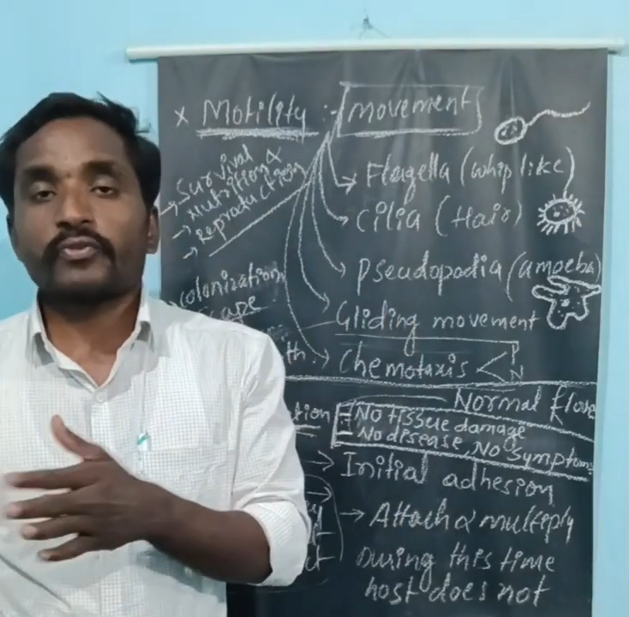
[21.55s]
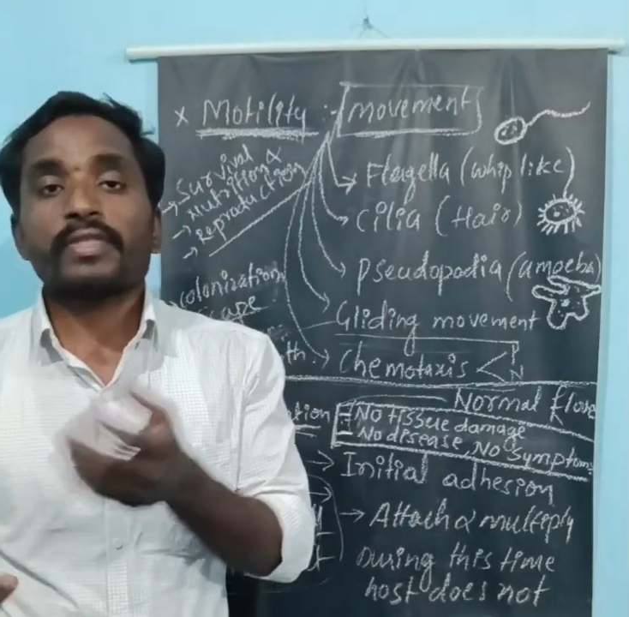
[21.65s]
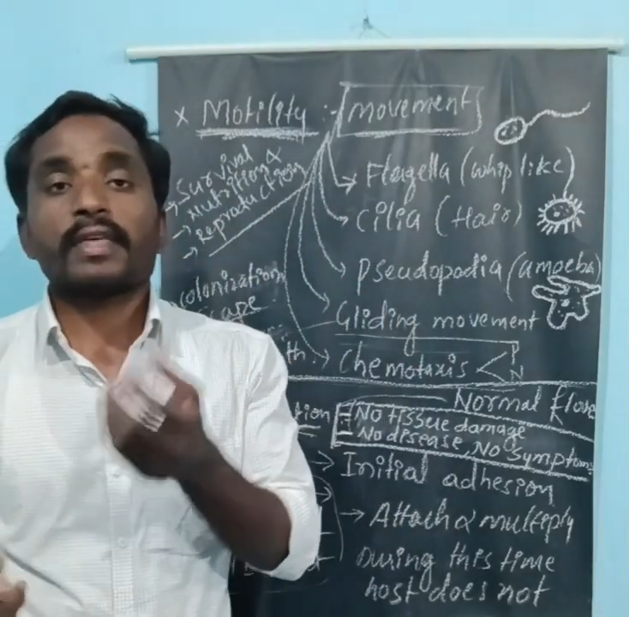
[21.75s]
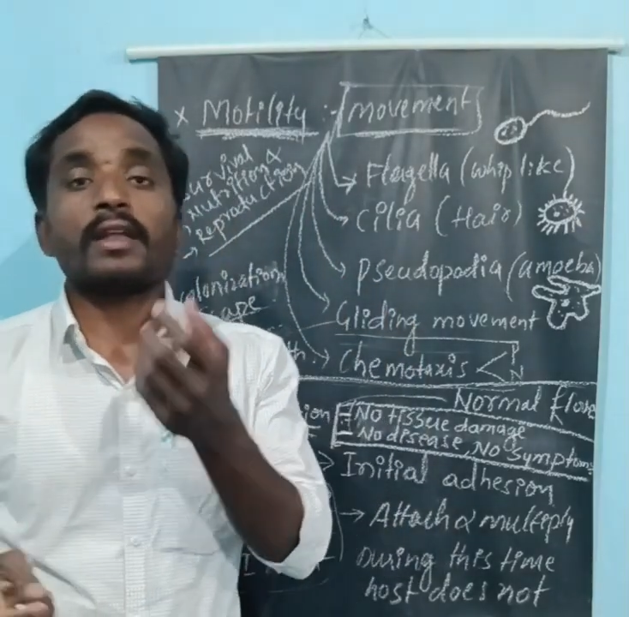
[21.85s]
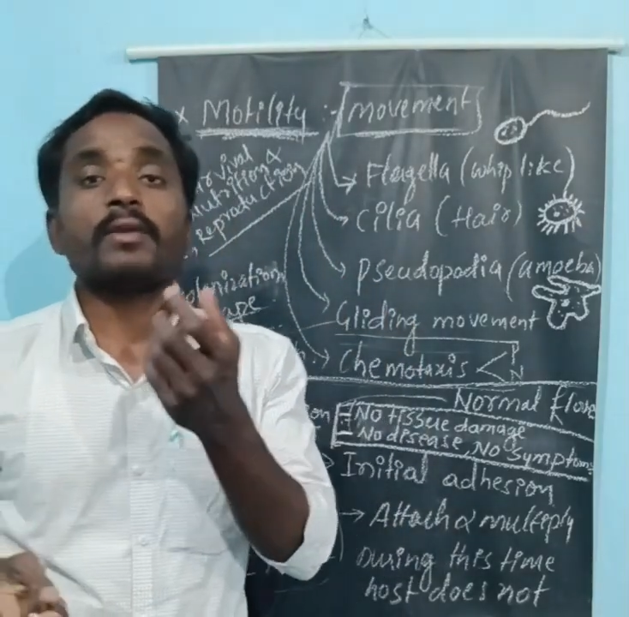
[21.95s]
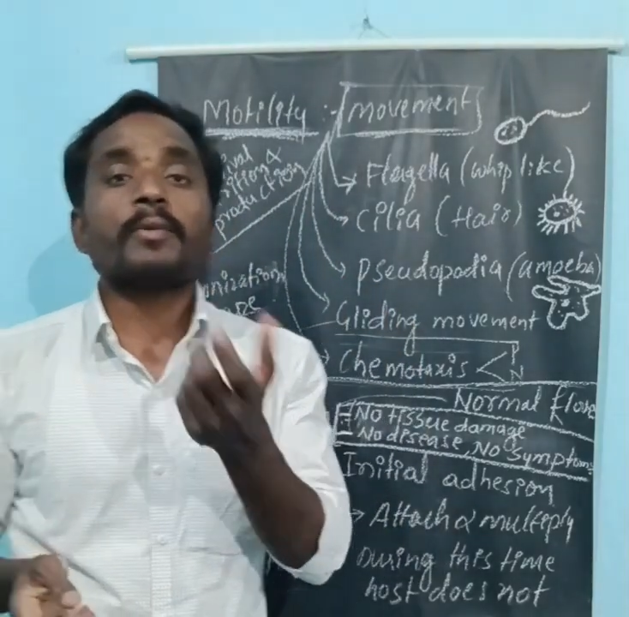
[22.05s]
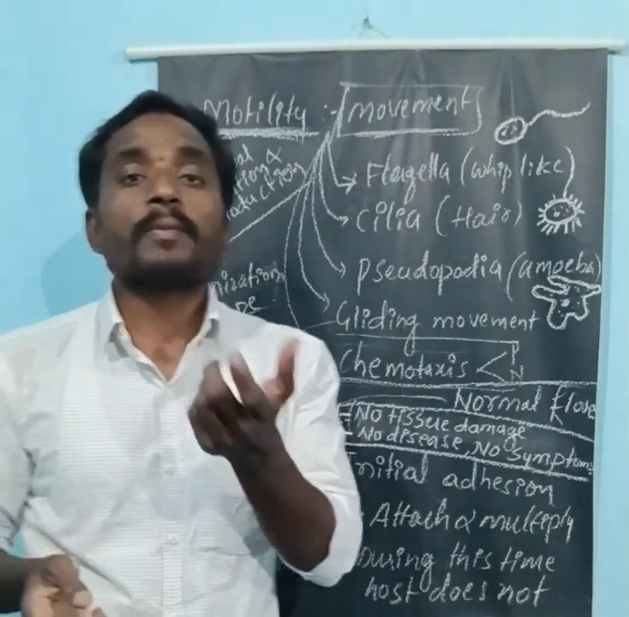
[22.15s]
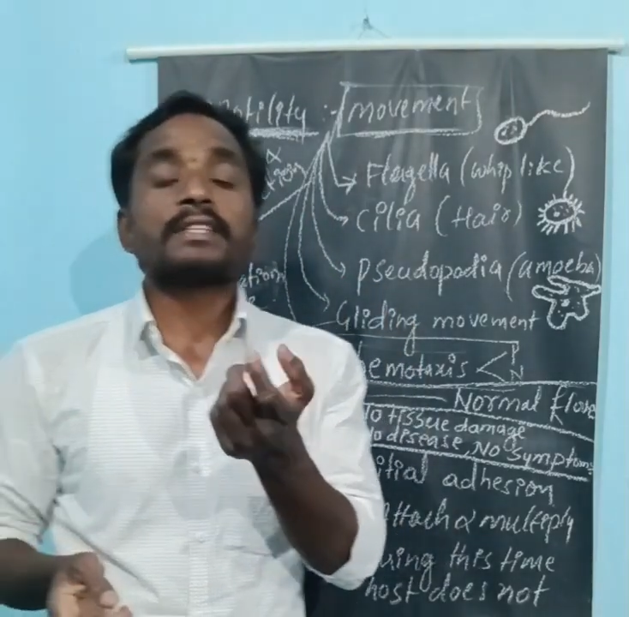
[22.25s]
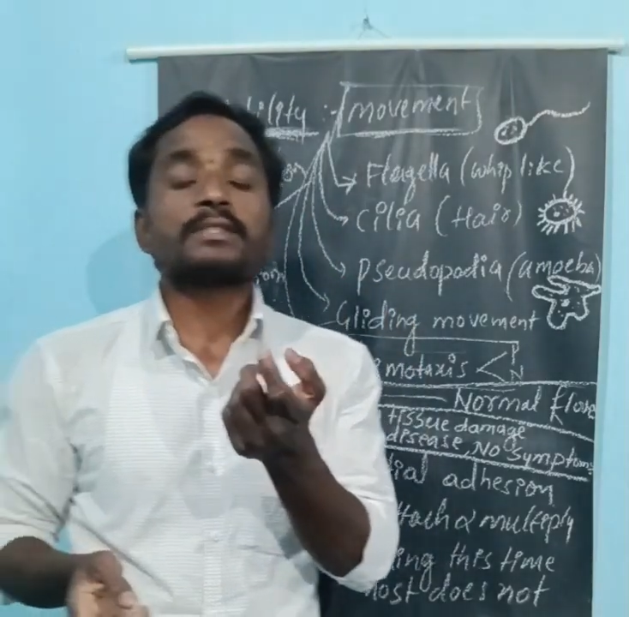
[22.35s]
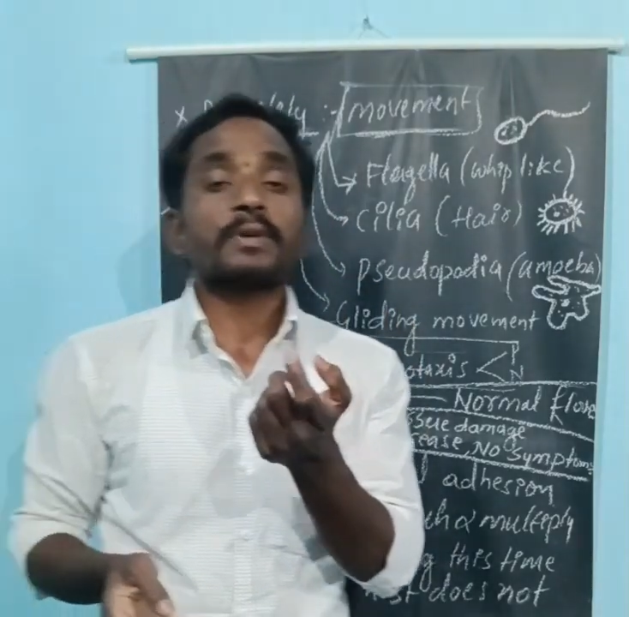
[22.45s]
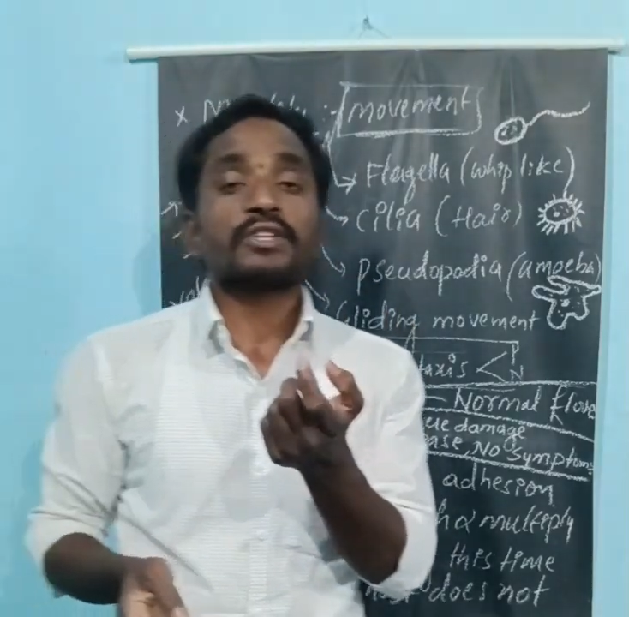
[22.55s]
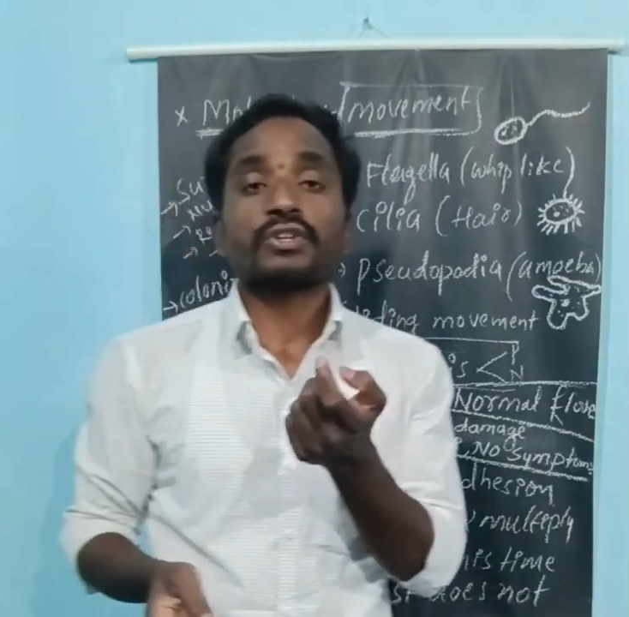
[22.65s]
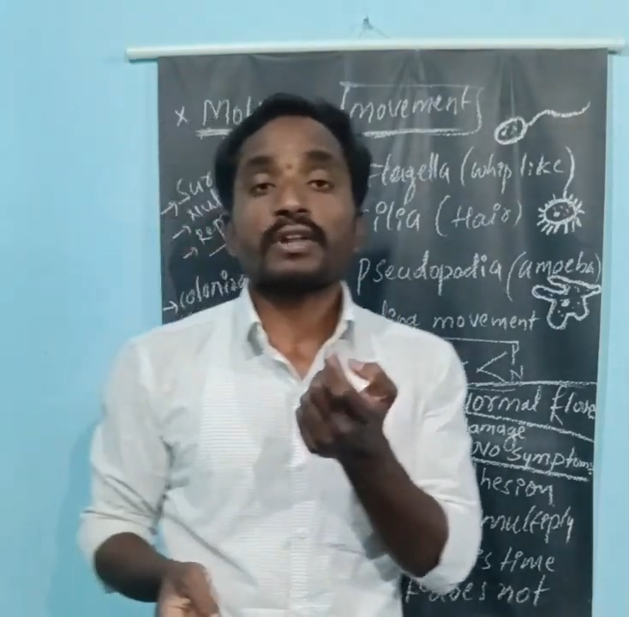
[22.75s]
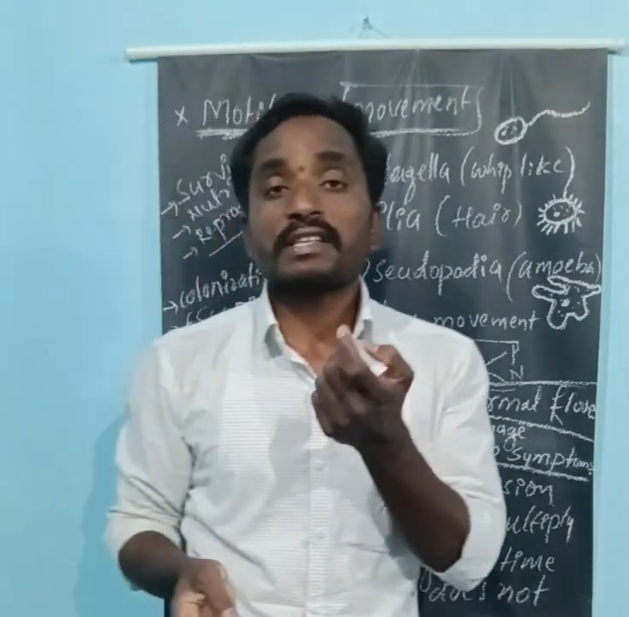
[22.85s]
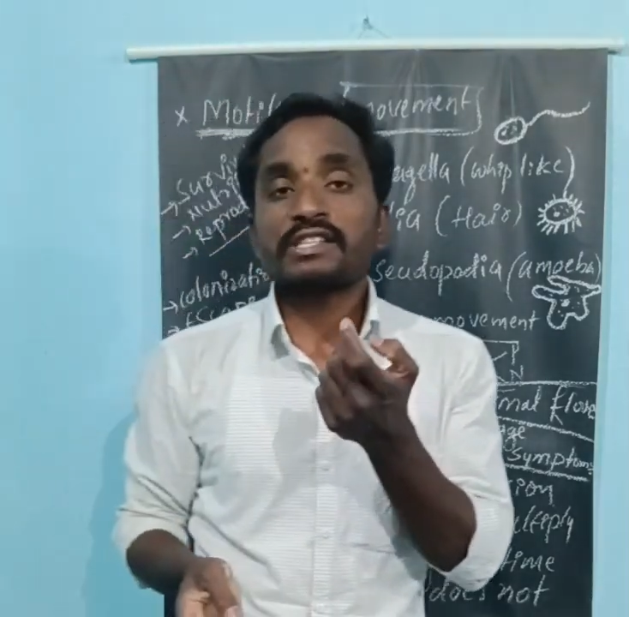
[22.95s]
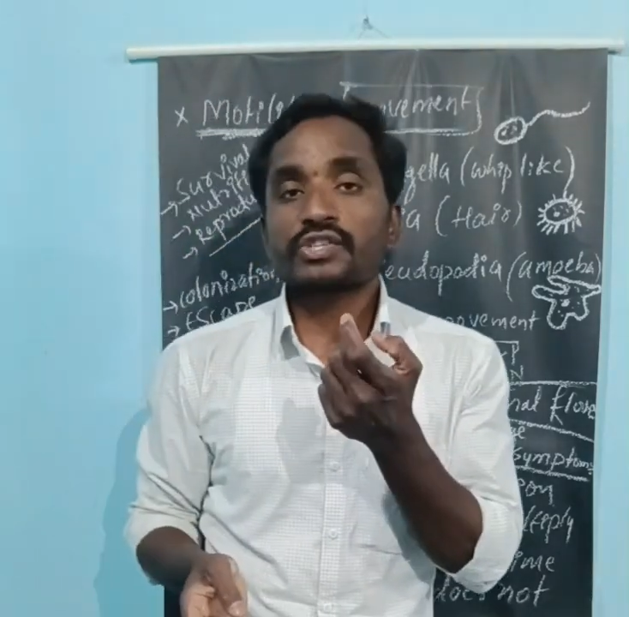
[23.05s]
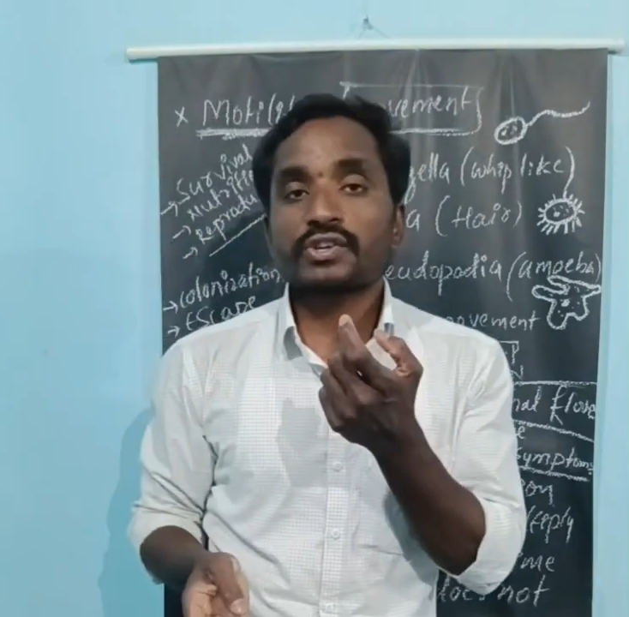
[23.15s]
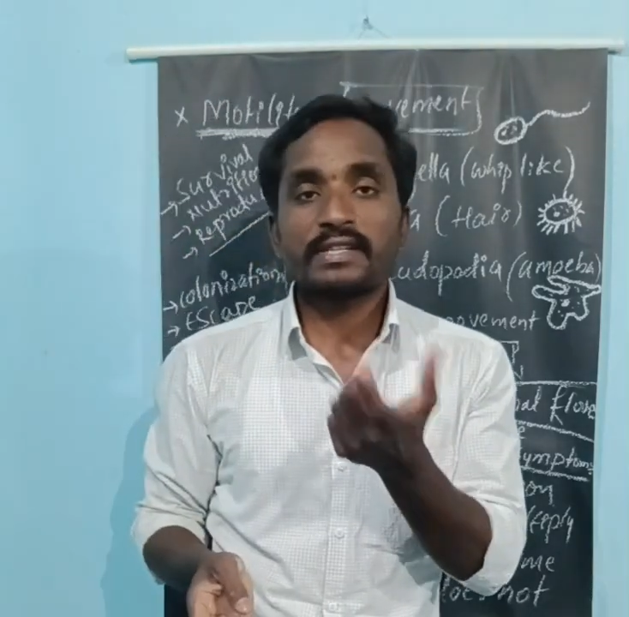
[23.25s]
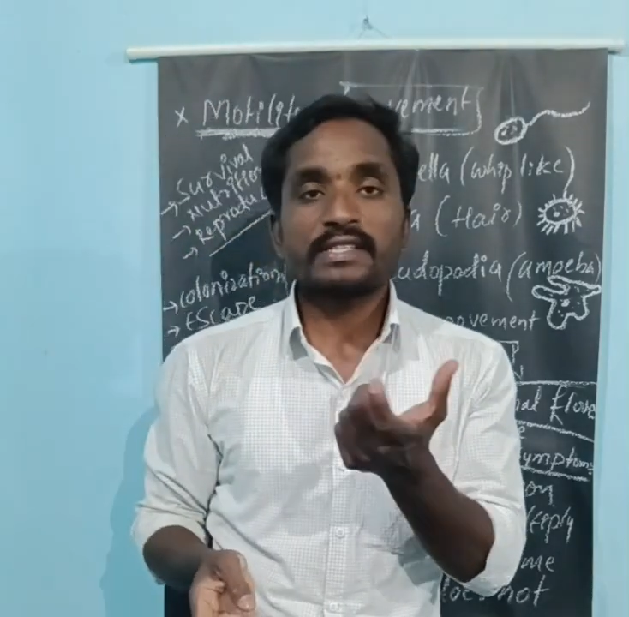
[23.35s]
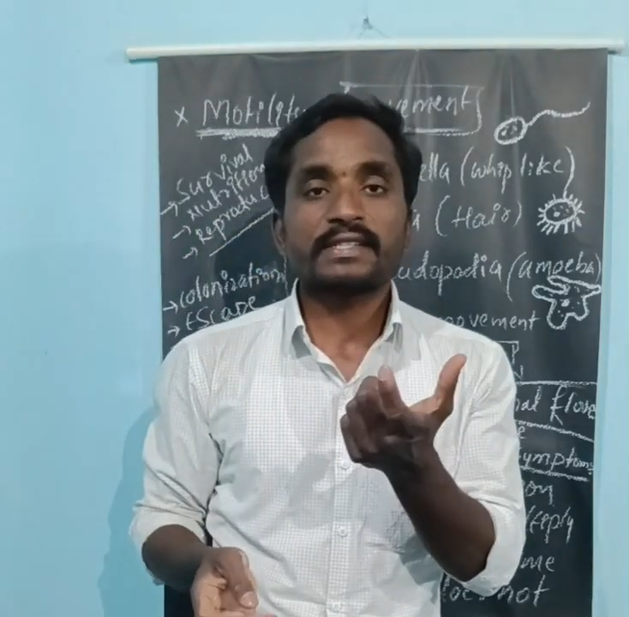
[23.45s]
with the help of a specialized
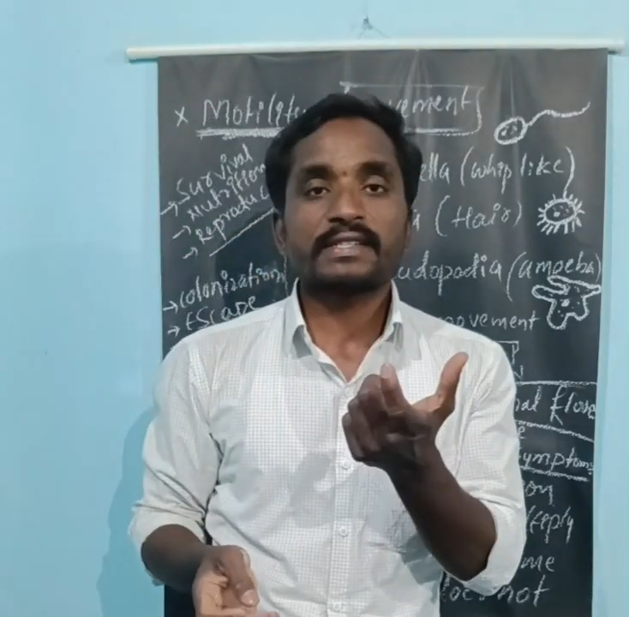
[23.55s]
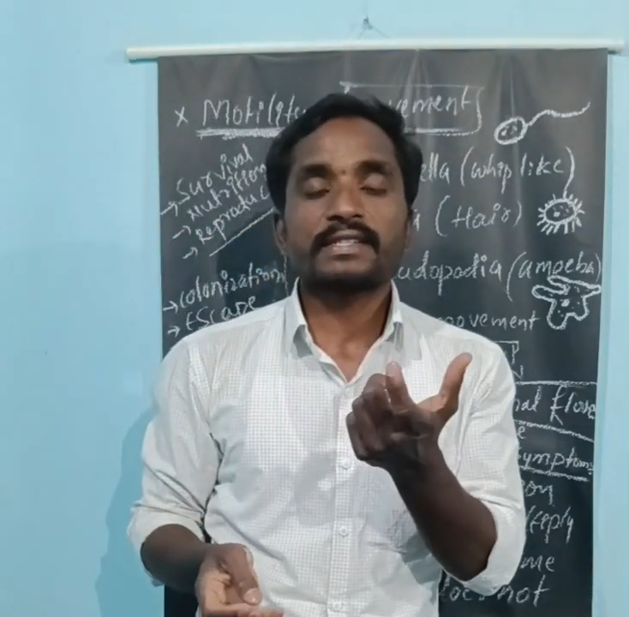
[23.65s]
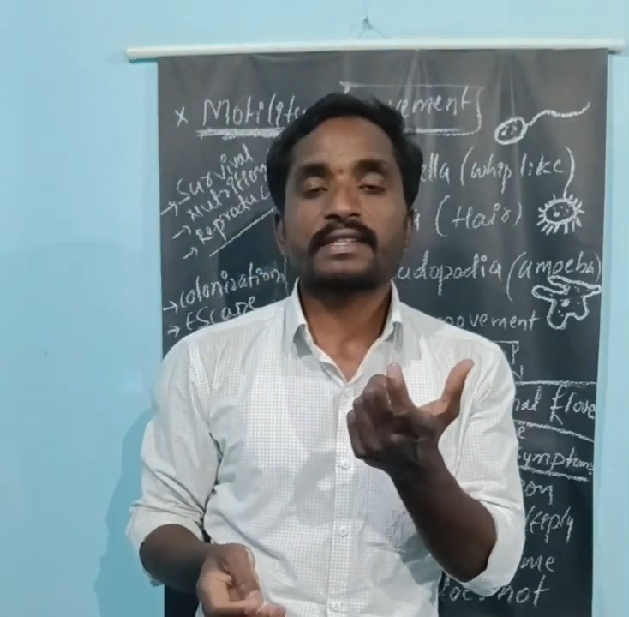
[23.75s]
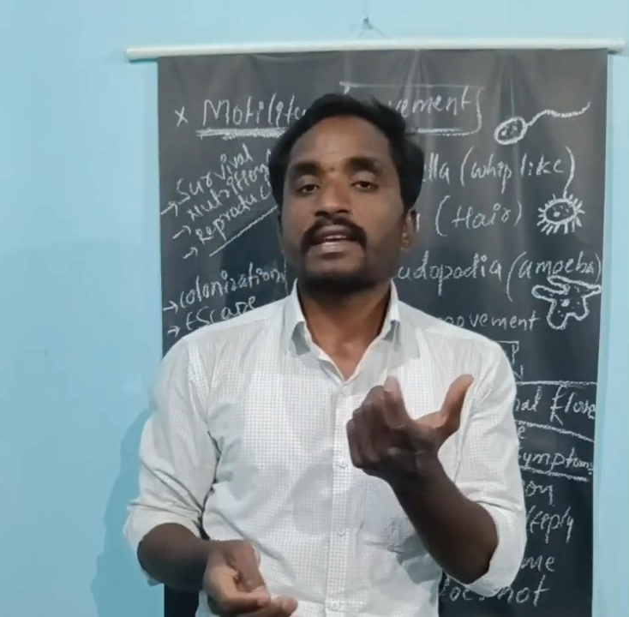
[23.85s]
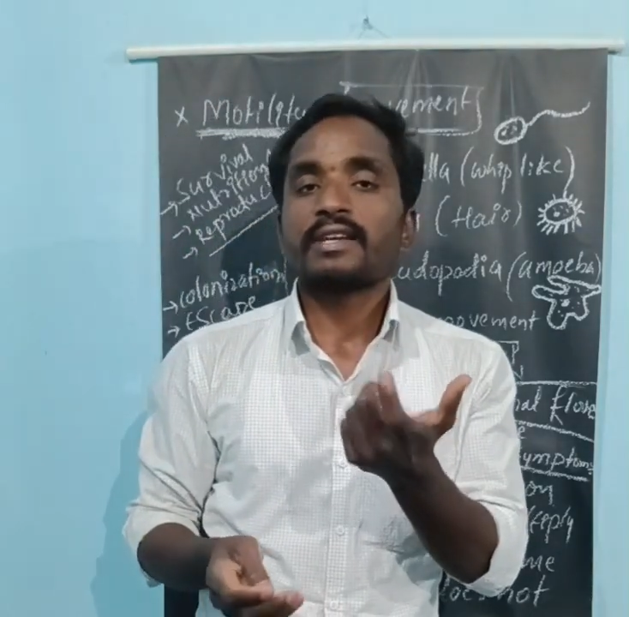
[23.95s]
structures